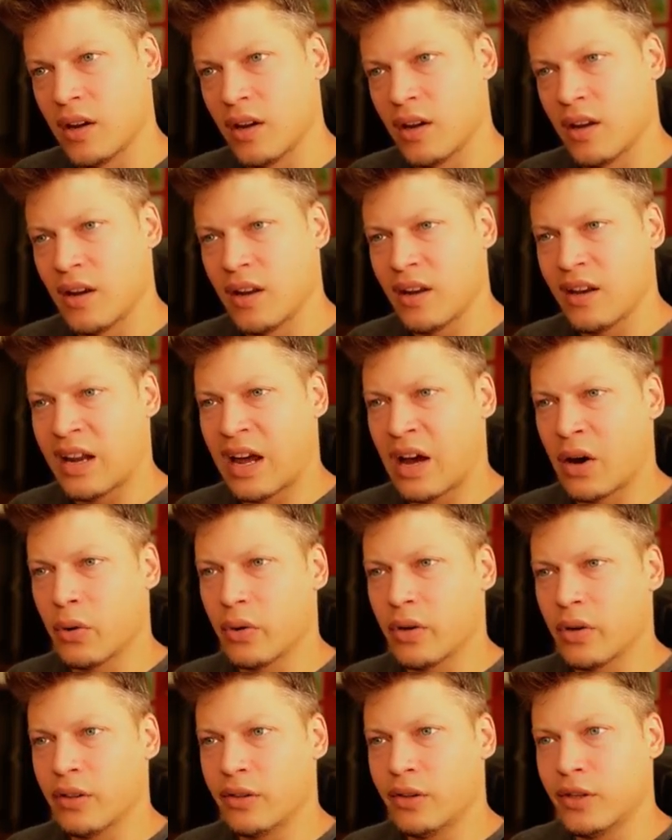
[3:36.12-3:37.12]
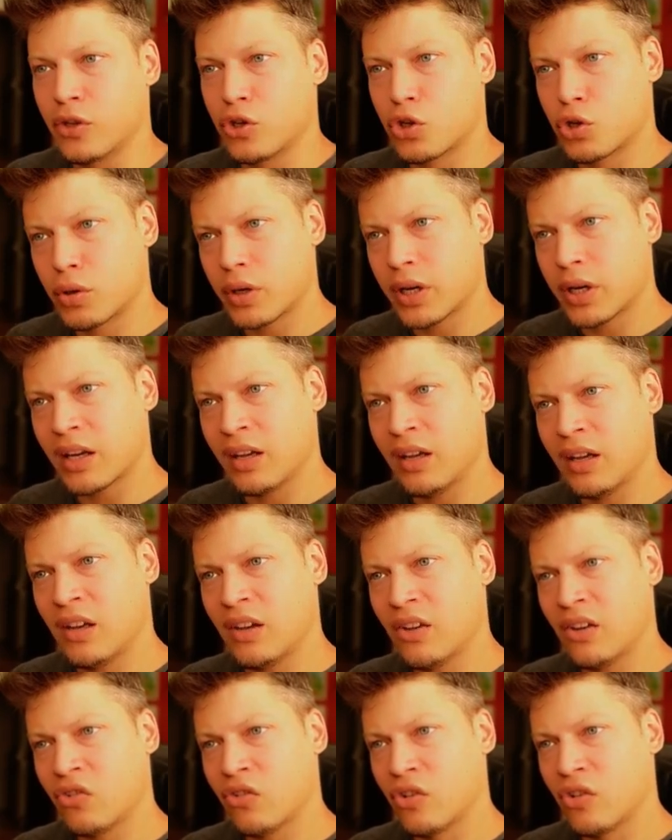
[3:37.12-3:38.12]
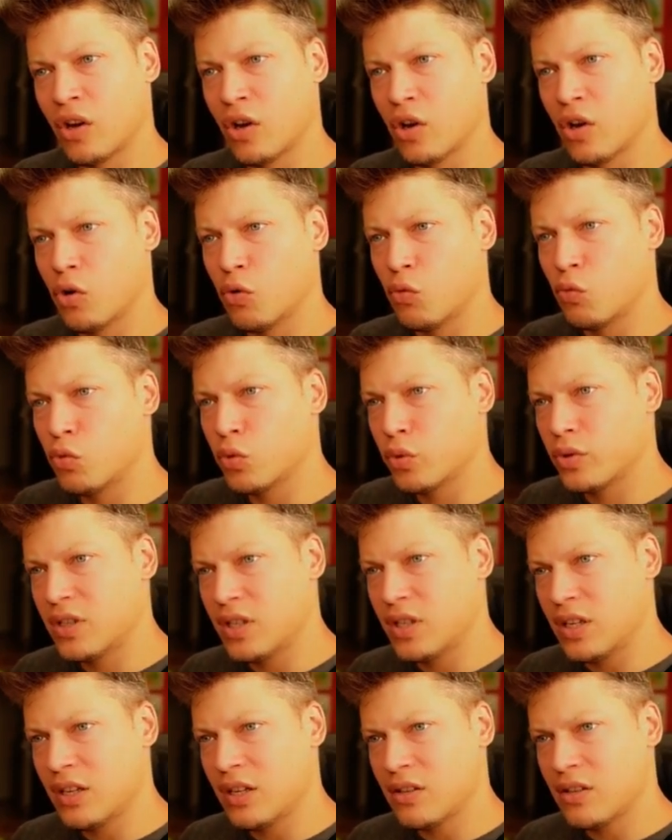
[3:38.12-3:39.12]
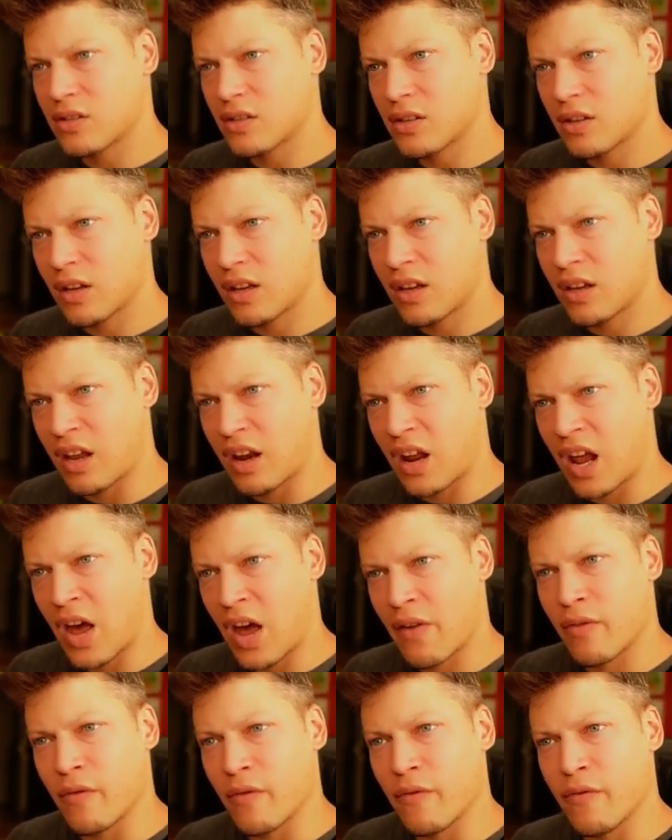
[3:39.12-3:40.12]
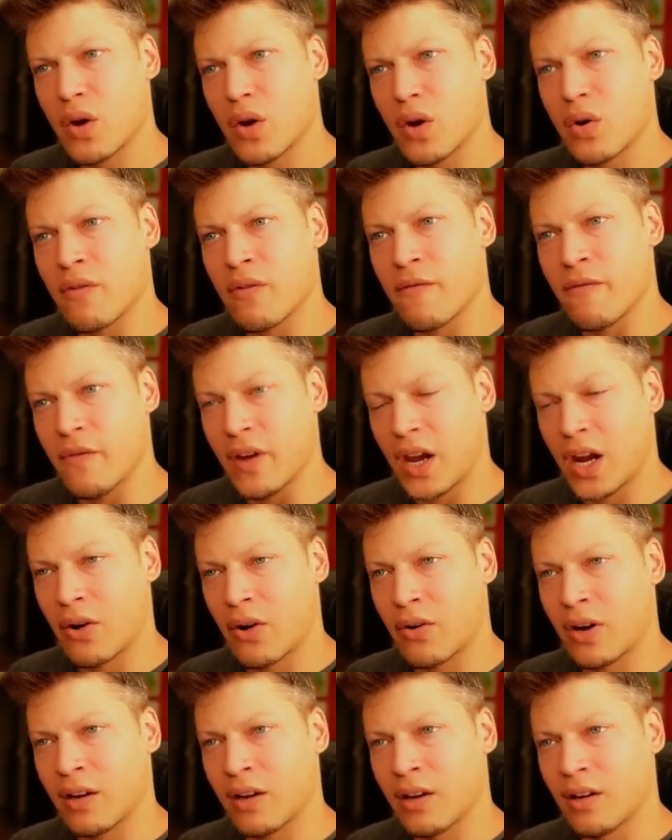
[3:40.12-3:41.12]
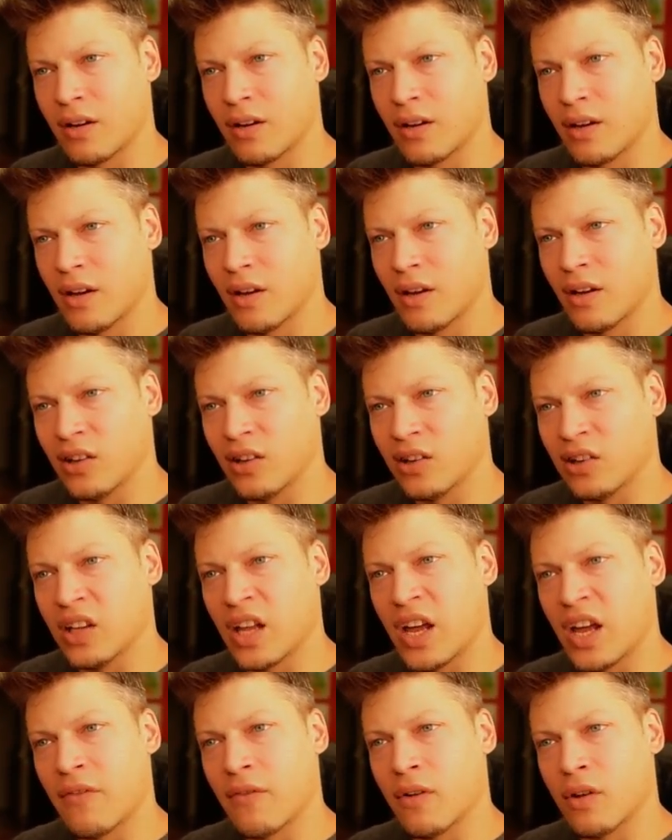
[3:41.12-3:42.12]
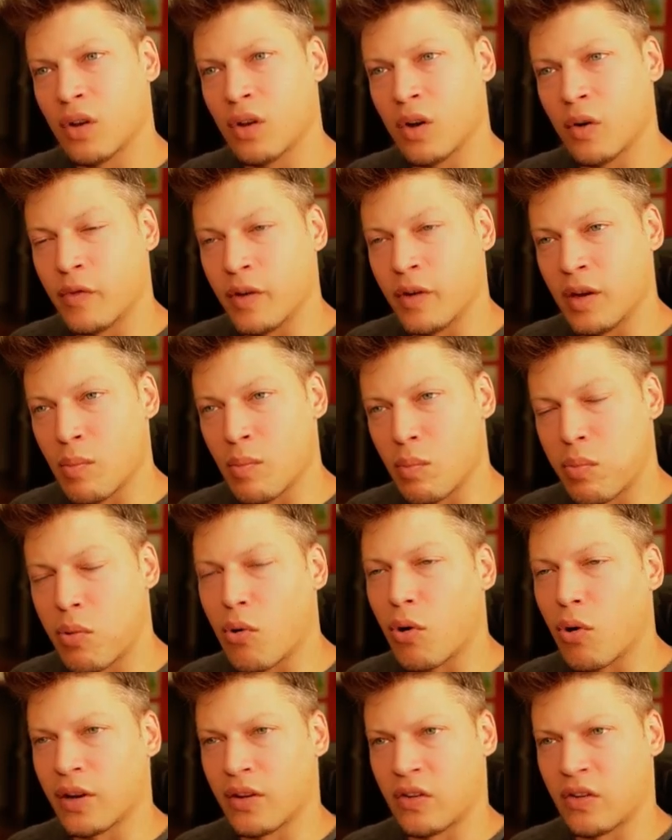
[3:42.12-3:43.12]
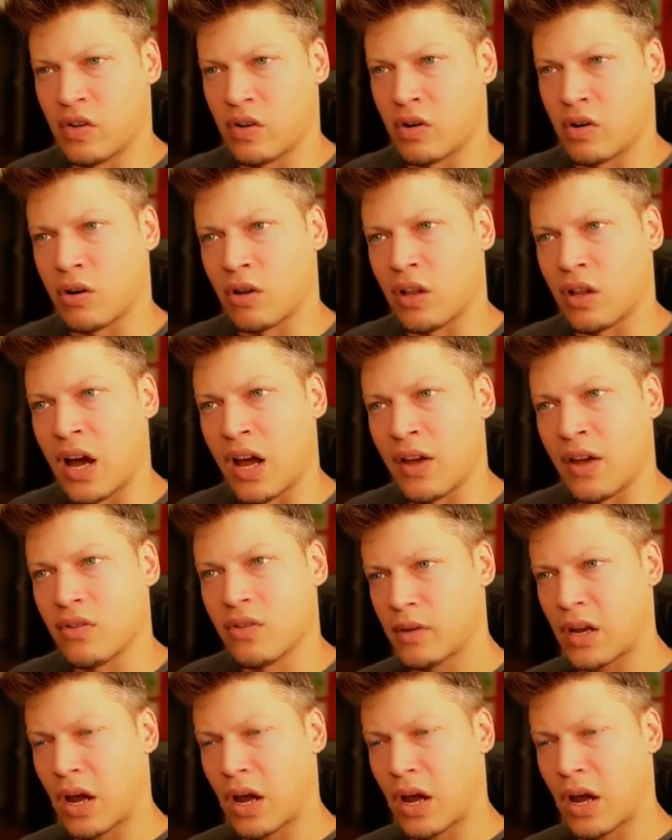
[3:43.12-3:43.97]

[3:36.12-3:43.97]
Now, the trick is routines can have a very varying level of importance in our lives.